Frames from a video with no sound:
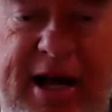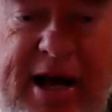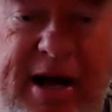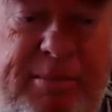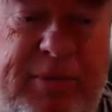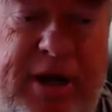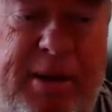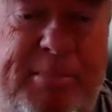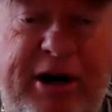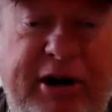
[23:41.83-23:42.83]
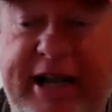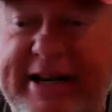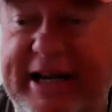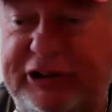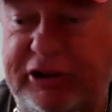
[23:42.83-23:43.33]
a better
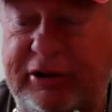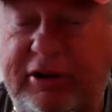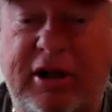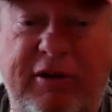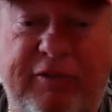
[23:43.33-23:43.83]
connection